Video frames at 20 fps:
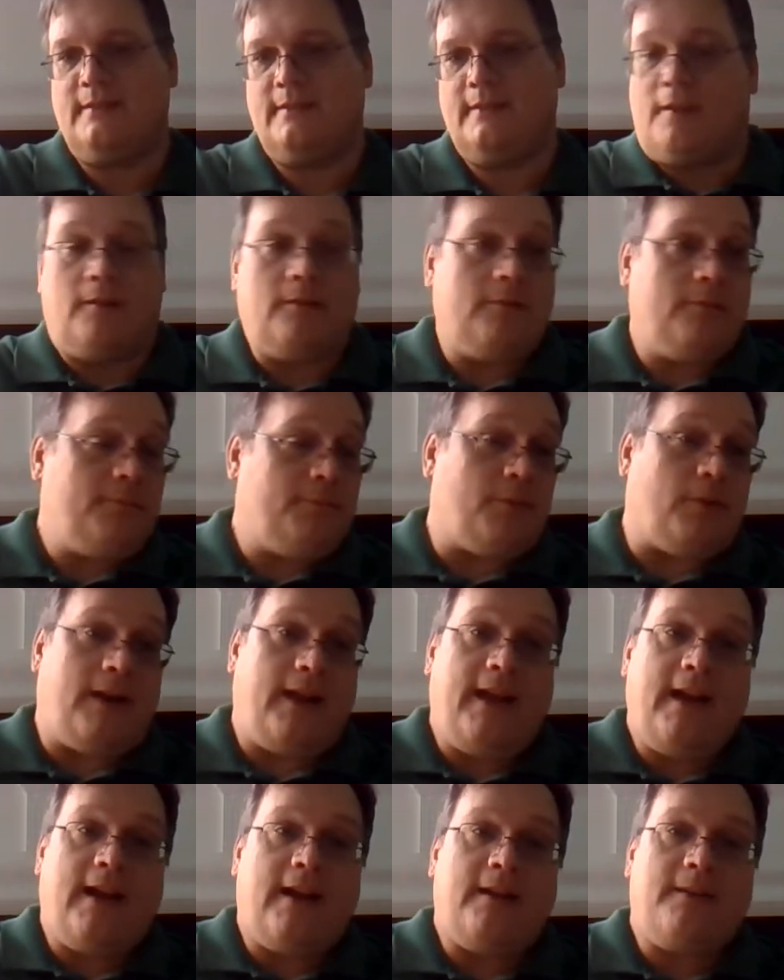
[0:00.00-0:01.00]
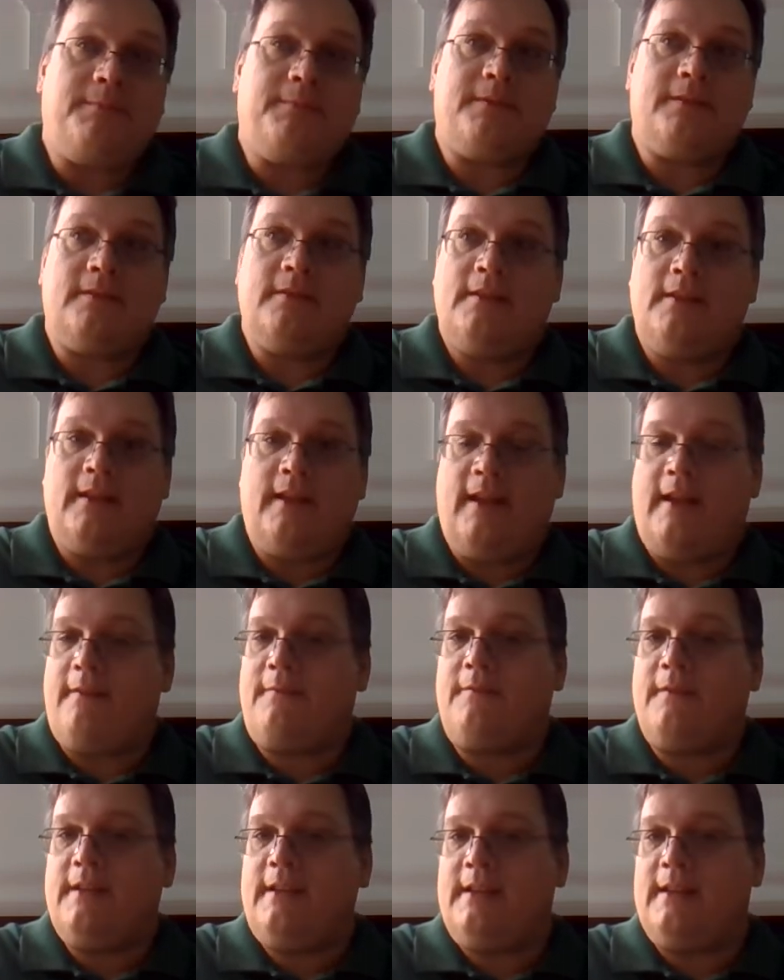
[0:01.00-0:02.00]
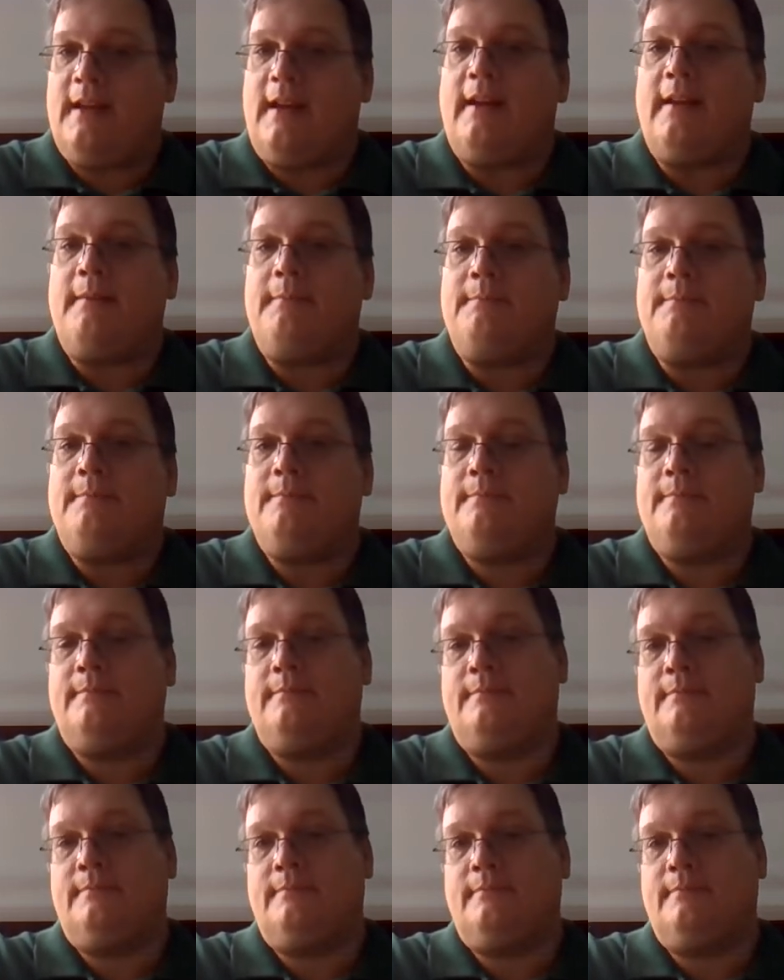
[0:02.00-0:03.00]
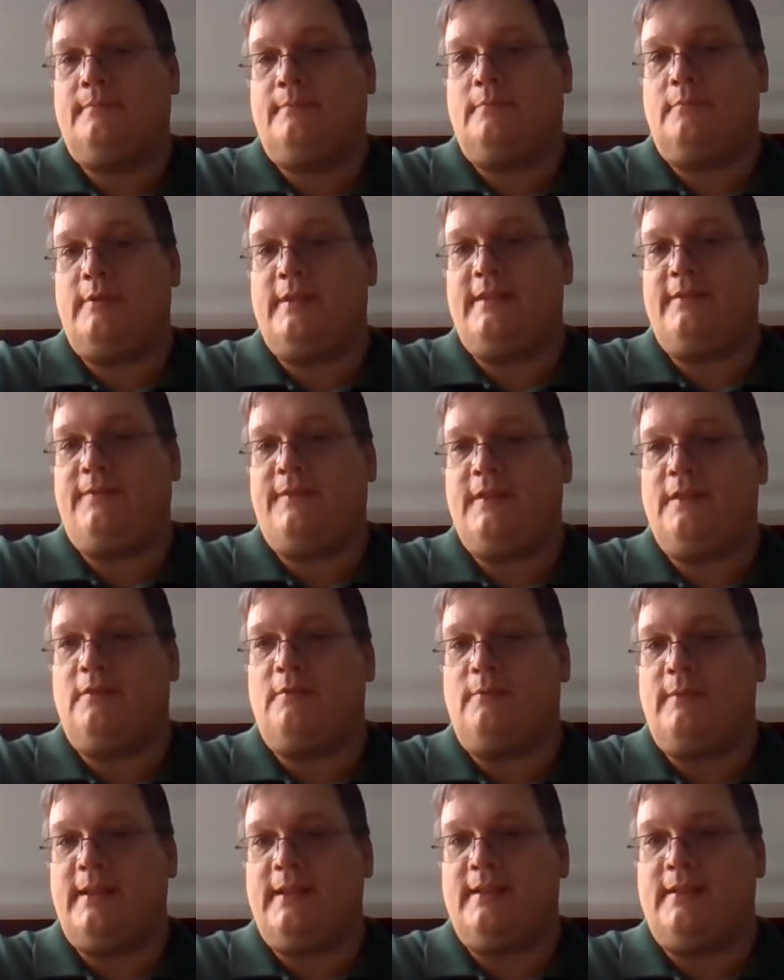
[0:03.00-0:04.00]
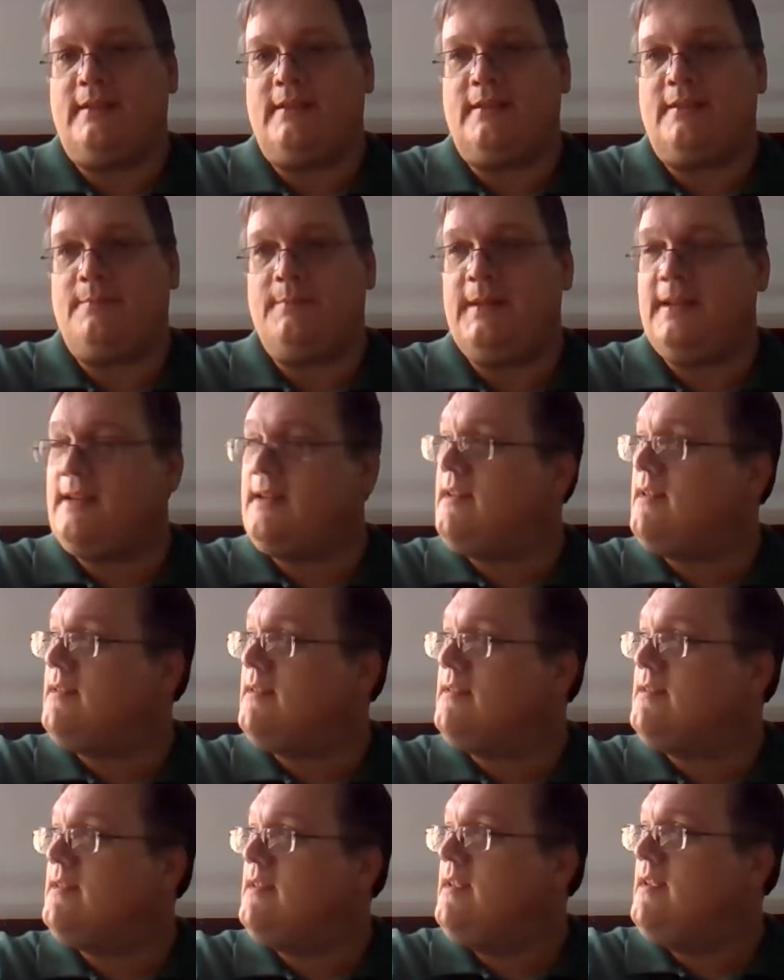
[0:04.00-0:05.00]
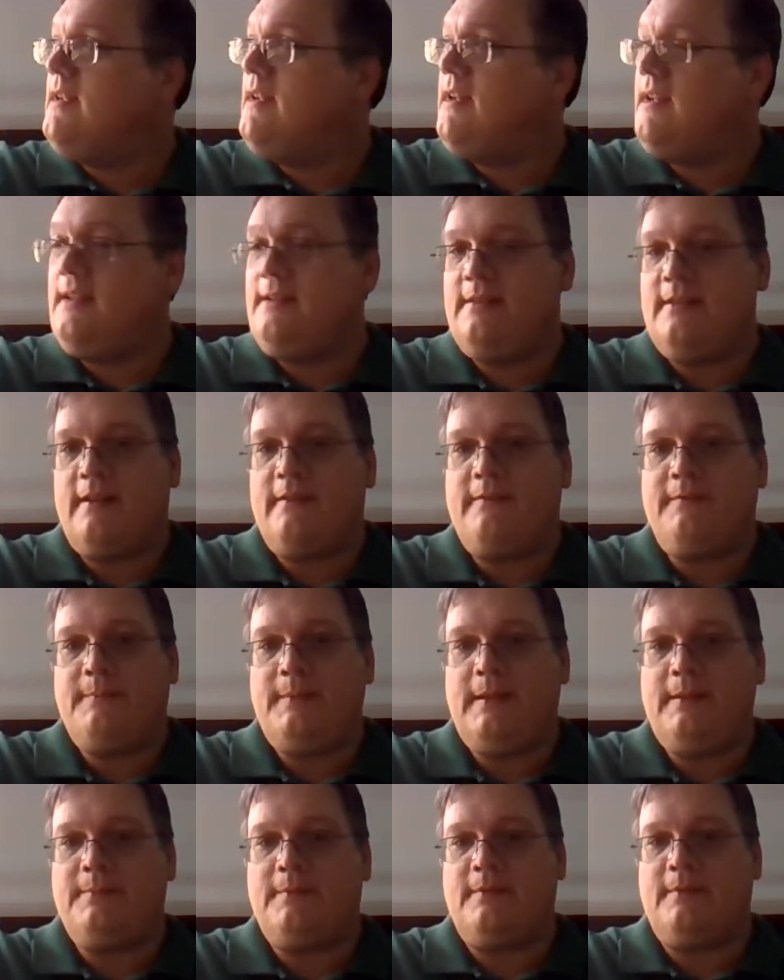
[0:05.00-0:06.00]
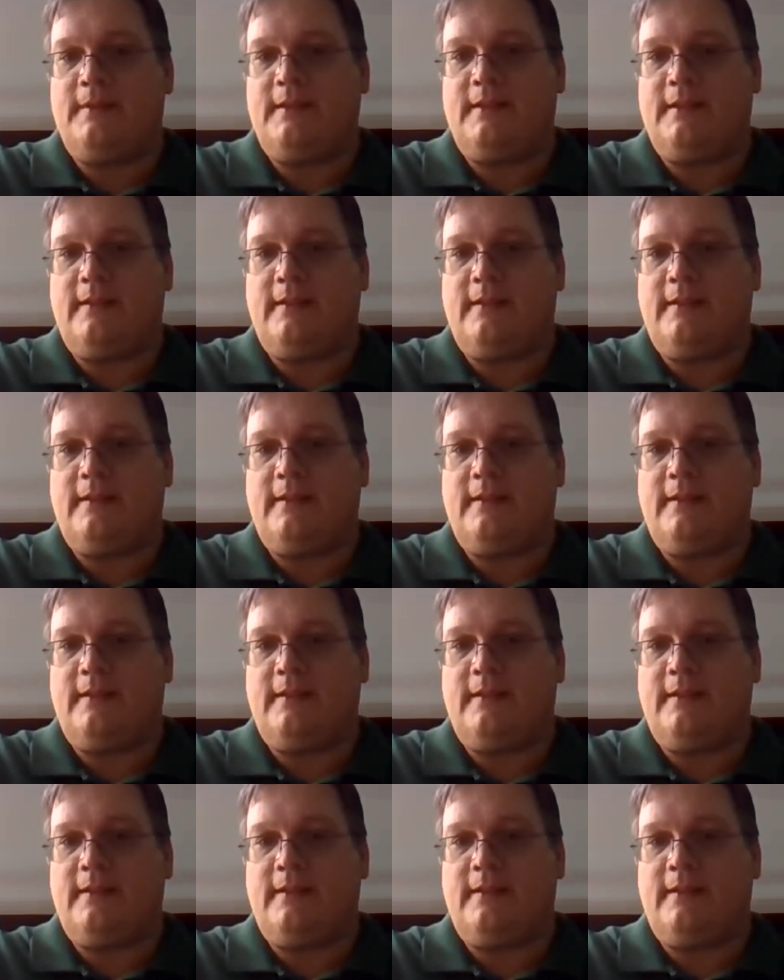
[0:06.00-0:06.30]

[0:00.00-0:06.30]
So perhaps every time we feel wind, it's because enough people in